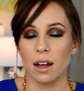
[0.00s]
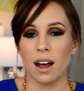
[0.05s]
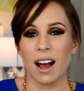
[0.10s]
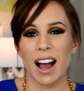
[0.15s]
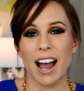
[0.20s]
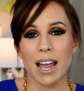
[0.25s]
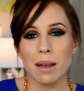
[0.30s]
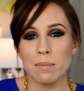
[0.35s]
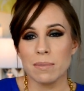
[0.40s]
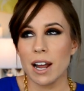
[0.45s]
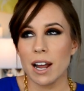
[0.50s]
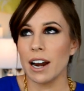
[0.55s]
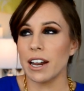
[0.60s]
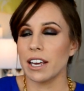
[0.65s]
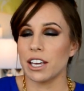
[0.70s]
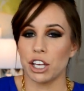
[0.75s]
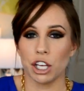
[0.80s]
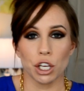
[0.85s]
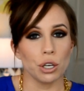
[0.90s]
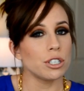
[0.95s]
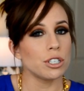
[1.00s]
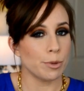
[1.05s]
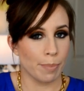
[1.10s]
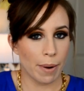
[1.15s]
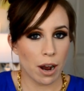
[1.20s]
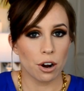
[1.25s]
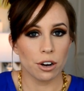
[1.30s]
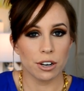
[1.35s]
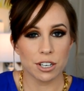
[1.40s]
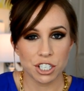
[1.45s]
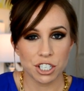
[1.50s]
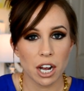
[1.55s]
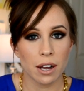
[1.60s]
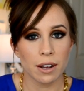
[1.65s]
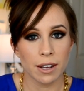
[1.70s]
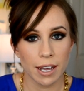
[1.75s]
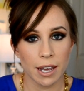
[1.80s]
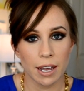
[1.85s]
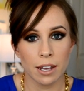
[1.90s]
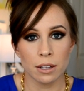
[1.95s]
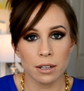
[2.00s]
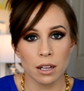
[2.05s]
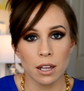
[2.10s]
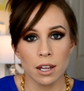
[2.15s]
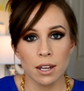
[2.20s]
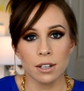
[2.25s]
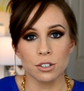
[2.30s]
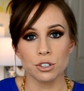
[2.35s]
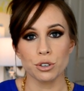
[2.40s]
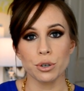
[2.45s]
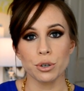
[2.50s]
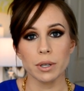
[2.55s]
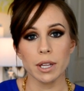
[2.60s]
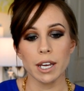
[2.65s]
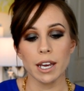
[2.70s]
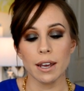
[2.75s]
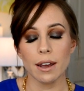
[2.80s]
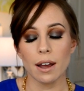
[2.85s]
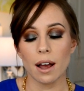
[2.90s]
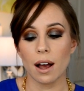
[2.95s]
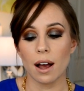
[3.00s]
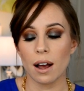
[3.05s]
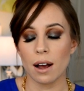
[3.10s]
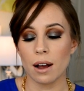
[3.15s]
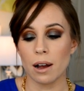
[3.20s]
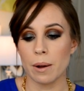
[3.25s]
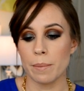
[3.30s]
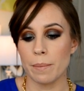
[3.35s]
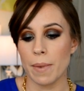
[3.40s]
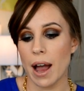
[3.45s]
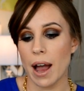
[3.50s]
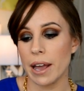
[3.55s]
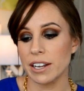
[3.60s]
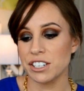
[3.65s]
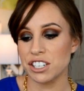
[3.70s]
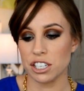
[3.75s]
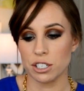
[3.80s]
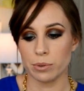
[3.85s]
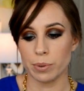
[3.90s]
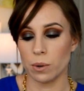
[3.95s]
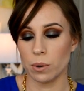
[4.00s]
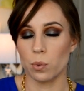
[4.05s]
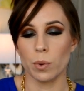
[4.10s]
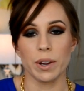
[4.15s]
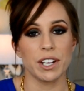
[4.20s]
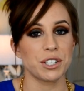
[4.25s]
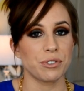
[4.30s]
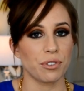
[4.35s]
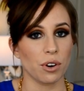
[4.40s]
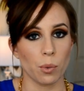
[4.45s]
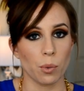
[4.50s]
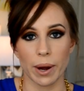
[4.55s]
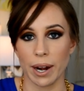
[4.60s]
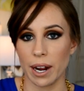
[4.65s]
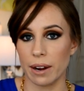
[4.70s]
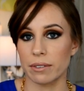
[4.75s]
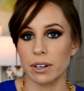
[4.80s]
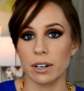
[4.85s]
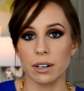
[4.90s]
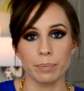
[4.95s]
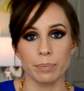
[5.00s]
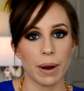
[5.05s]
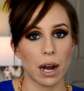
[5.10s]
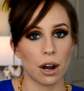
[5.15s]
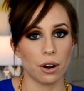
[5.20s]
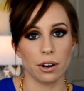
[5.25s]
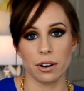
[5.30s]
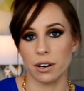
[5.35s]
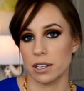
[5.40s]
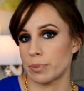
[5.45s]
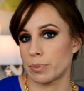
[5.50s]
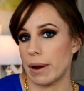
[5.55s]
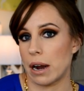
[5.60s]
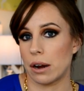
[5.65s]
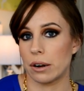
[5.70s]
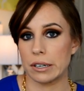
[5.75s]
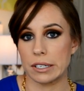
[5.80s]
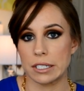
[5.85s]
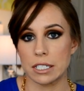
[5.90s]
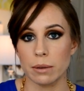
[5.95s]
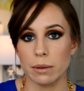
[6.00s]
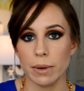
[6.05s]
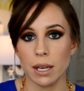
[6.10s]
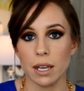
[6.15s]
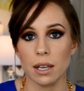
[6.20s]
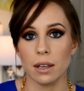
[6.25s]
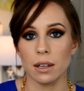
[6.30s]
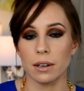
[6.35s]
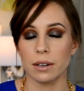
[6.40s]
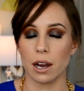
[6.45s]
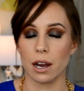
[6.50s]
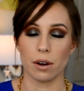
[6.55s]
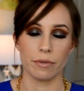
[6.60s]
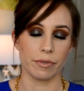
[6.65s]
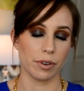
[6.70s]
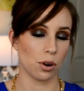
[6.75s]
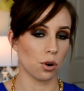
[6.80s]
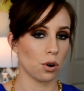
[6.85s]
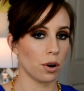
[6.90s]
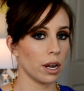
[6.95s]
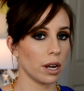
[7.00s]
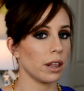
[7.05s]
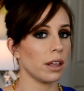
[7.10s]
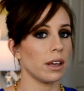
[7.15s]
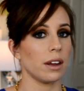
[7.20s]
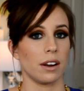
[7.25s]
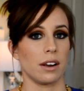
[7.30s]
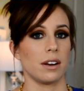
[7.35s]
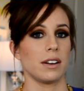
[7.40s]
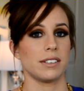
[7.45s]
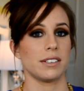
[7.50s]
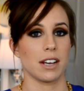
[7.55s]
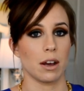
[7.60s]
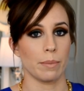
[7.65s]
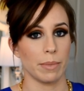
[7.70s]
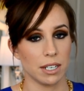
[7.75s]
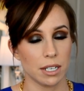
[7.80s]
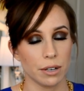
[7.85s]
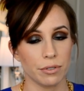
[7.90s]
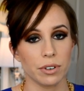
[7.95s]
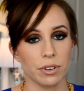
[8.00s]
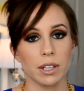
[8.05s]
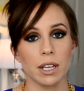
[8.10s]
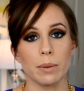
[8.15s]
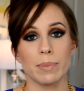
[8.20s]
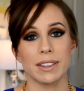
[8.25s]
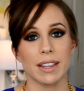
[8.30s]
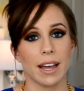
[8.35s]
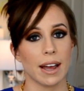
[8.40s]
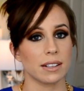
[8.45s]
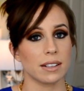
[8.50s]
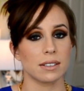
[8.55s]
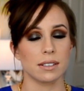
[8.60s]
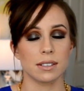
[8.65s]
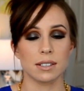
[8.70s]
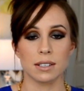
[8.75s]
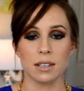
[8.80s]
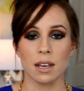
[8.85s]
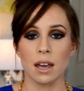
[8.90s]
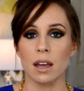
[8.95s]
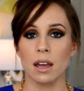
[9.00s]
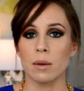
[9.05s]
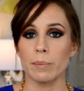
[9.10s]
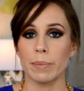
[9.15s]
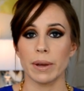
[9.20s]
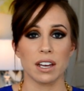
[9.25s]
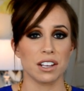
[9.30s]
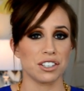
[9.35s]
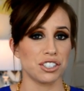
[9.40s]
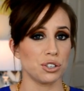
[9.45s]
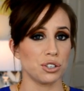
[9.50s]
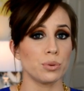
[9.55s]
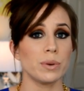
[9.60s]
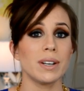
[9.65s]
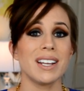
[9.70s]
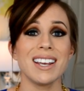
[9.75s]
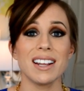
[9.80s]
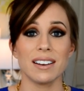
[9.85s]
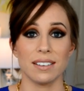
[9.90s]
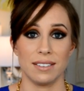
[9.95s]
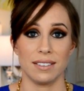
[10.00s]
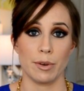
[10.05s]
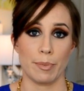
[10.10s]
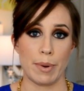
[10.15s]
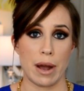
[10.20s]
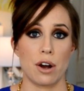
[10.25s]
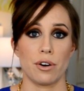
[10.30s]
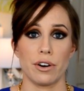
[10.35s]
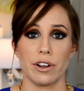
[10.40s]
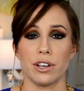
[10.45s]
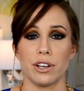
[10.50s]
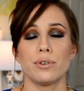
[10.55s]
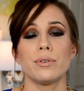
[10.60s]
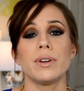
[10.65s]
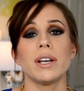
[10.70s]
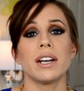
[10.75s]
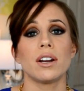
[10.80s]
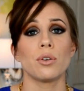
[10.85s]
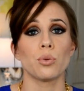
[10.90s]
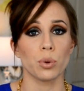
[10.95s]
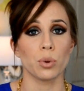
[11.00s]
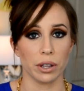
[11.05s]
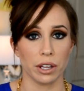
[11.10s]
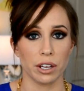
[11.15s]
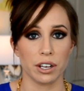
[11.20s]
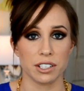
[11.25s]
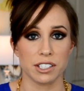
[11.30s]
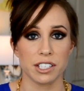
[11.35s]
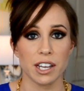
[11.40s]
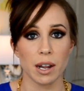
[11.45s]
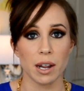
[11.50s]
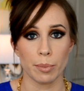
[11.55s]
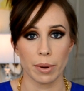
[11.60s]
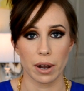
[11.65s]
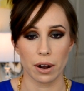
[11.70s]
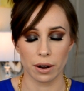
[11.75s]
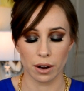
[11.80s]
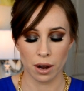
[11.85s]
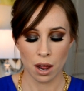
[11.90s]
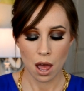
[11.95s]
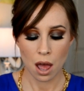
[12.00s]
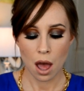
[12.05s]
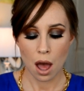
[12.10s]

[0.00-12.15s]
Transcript: I'm not a huge powder junkie. Truly, um, I just would reach for whatever. Powder is powder to me. Now, if you're oily, you're going to tell me differently, but that's because you need the powder. You need a really good setting powder.